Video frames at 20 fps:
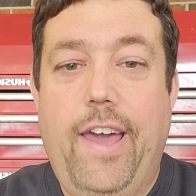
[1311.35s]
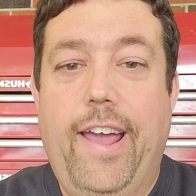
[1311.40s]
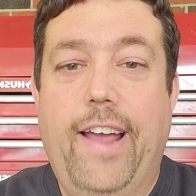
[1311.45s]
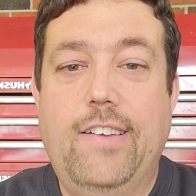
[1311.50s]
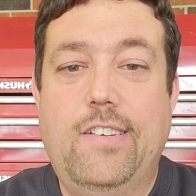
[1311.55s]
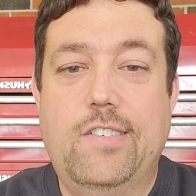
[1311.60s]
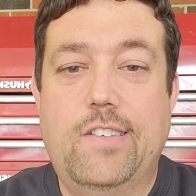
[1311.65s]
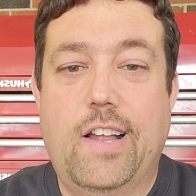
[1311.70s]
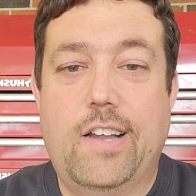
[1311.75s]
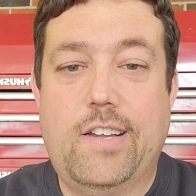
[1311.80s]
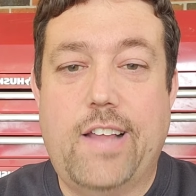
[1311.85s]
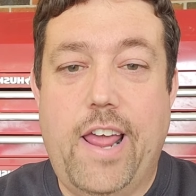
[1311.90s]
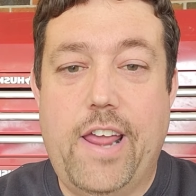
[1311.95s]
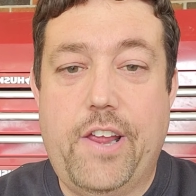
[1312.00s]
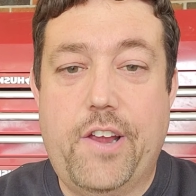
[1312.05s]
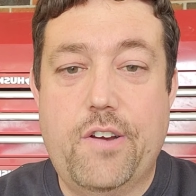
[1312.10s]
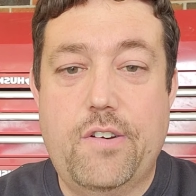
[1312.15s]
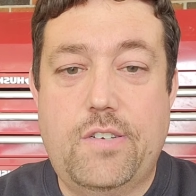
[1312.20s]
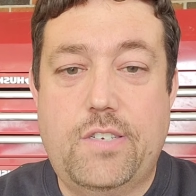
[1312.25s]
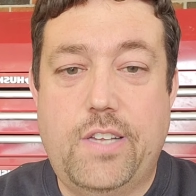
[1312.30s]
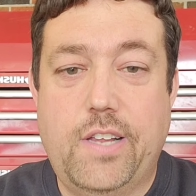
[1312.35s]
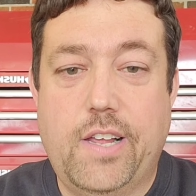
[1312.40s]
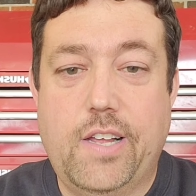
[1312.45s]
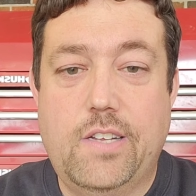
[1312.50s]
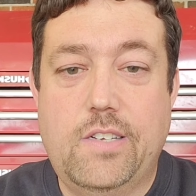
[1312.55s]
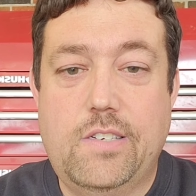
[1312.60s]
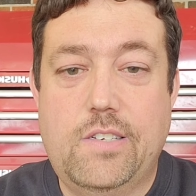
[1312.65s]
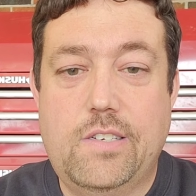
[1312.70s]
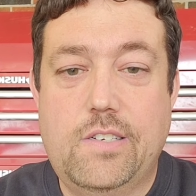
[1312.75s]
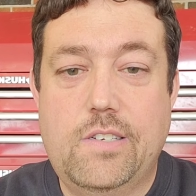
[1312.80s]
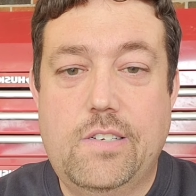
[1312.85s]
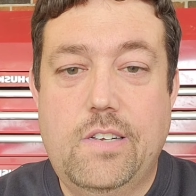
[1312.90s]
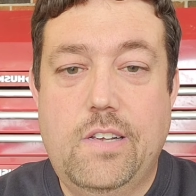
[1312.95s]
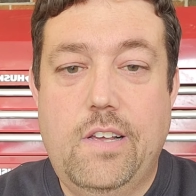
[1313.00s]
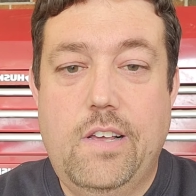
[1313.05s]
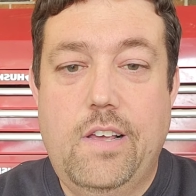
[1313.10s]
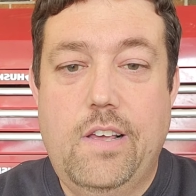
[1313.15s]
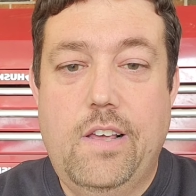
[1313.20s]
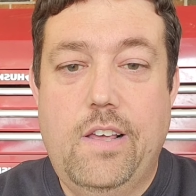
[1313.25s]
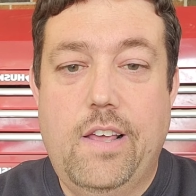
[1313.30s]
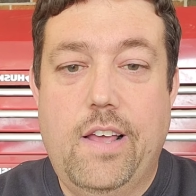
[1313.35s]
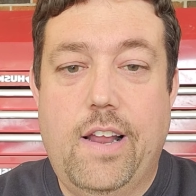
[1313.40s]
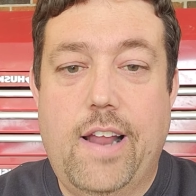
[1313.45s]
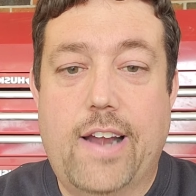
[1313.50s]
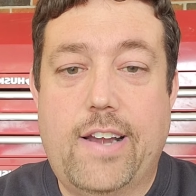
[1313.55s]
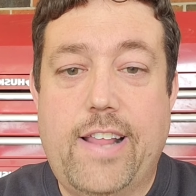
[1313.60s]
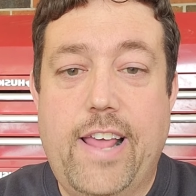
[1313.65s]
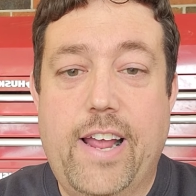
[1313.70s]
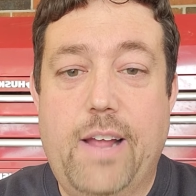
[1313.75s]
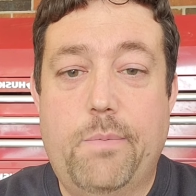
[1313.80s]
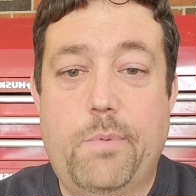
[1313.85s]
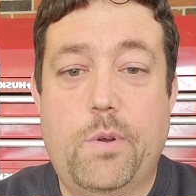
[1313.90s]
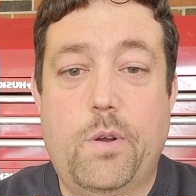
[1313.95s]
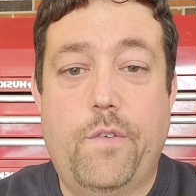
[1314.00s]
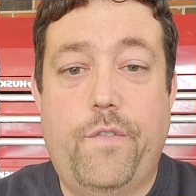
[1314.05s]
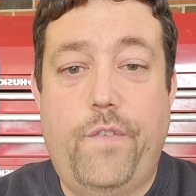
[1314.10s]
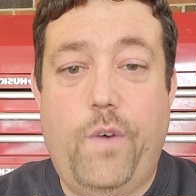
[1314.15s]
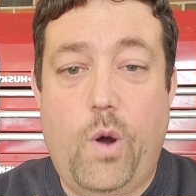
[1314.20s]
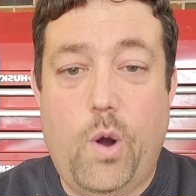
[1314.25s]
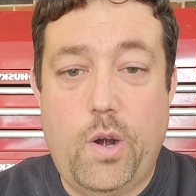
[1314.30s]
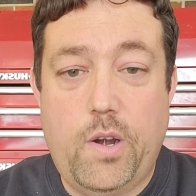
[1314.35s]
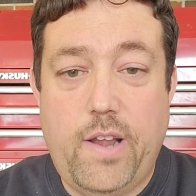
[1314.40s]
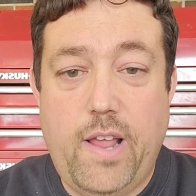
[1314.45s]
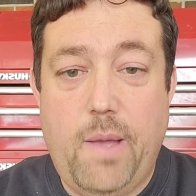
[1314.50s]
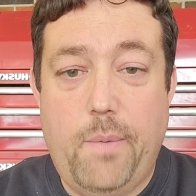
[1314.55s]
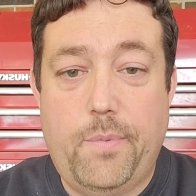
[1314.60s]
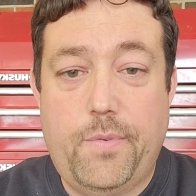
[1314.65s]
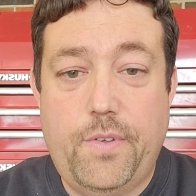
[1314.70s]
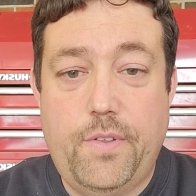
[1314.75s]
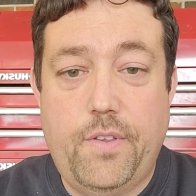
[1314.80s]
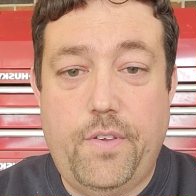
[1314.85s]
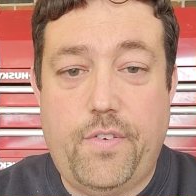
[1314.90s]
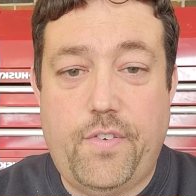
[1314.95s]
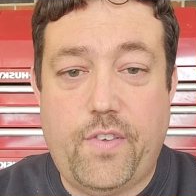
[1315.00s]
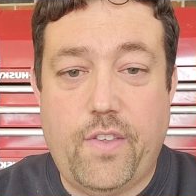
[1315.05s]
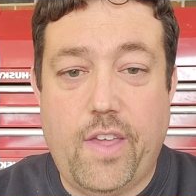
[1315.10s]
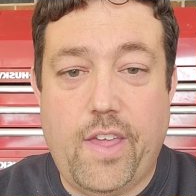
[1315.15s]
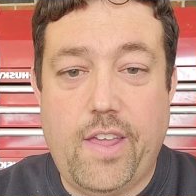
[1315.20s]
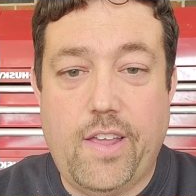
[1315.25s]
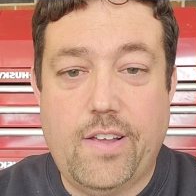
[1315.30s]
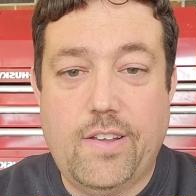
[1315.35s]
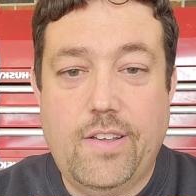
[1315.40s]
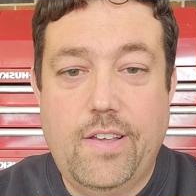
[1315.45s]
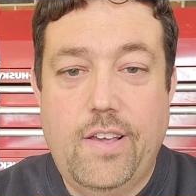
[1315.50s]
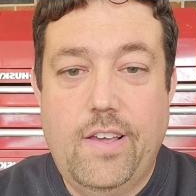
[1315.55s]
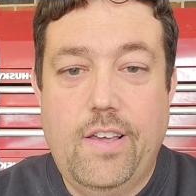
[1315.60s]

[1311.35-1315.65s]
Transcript: He says, I take your sins and I take them to the far depths of the sea